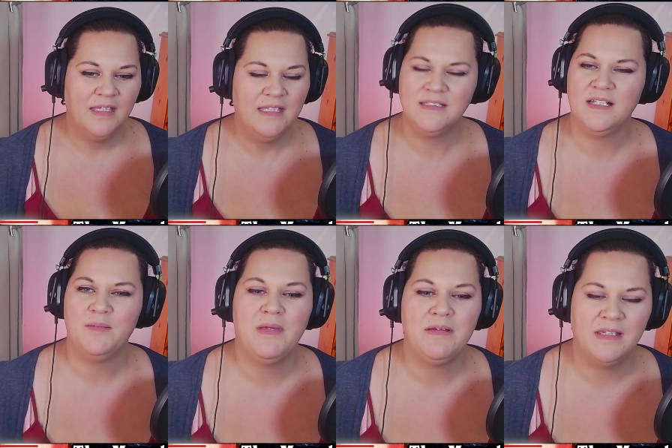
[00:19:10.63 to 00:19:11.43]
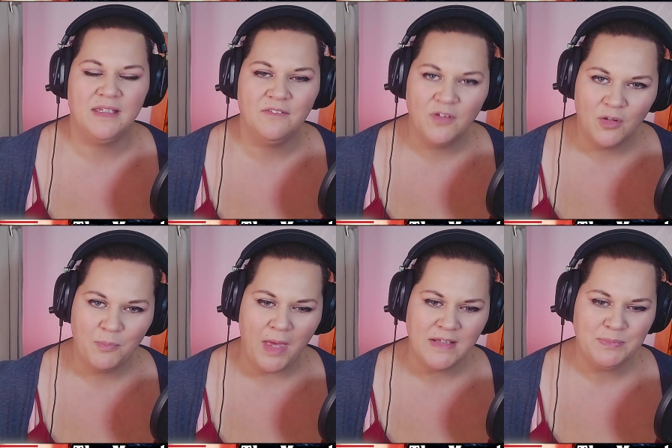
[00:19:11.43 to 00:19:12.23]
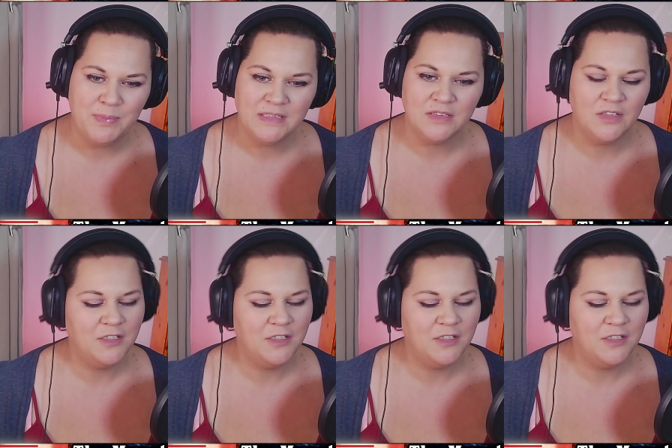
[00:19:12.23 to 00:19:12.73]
he's going to be able to give her powers back to